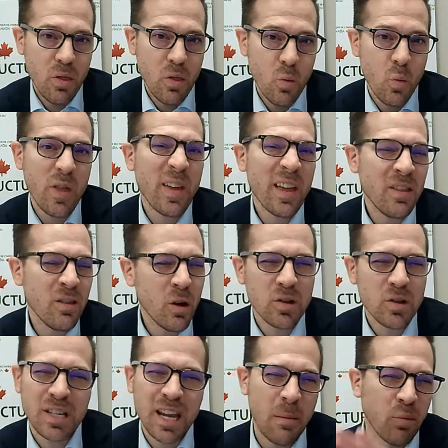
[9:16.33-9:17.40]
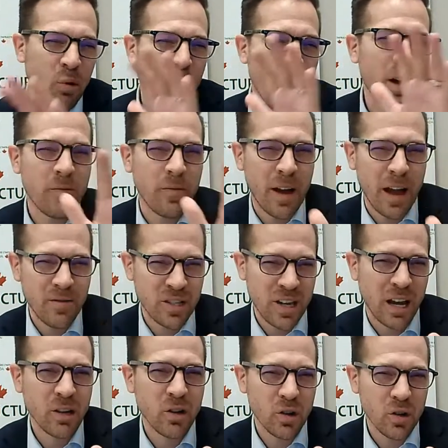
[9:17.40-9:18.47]
within those same broad five
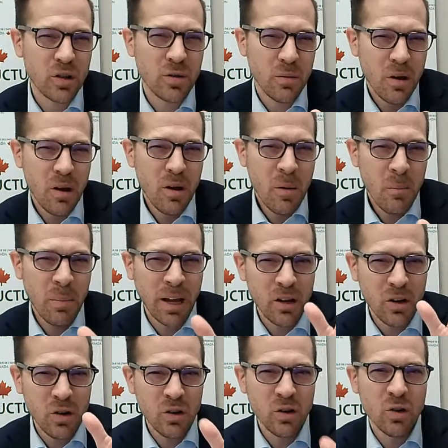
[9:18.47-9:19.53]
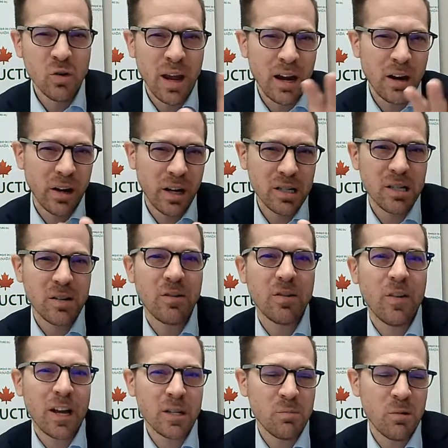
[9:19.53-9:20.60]
sectors, but new areas of
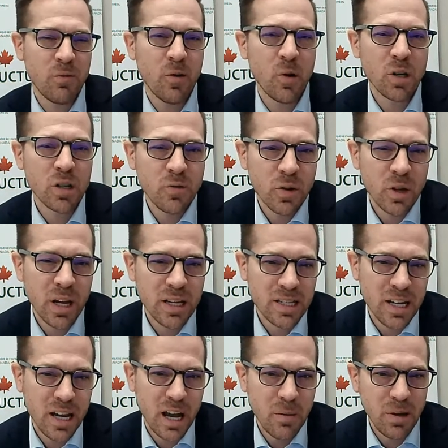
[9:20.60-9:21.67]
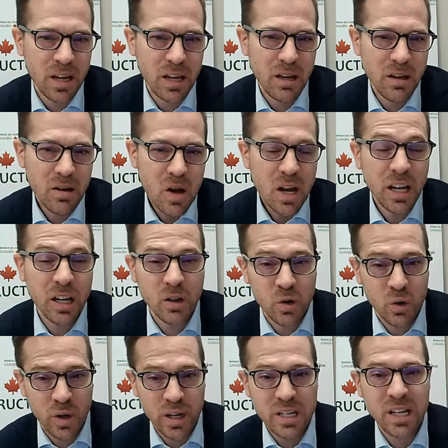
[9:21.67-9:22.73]
investment focus for the SCIB
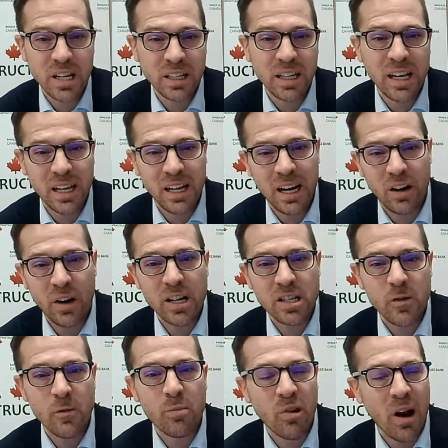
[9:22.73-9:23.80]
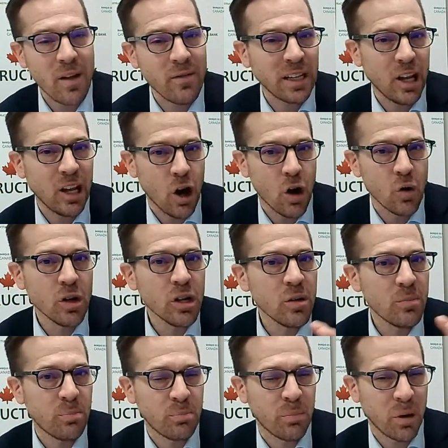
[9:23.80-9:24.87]
increasingly in areas of privately
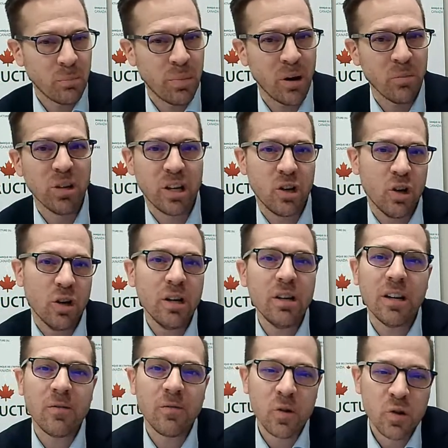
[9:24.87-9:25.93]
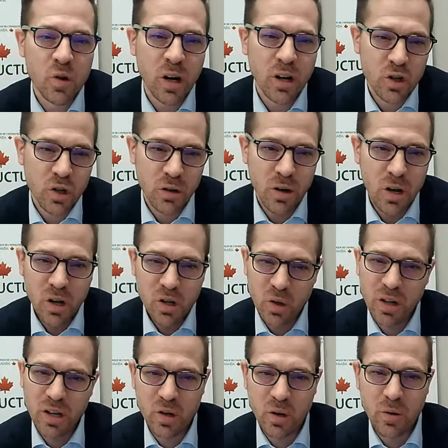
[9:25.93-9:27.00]
owned but public good infrastructure. So
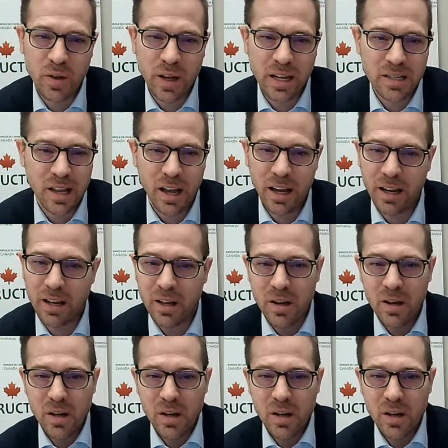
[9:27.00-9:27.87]
these are things like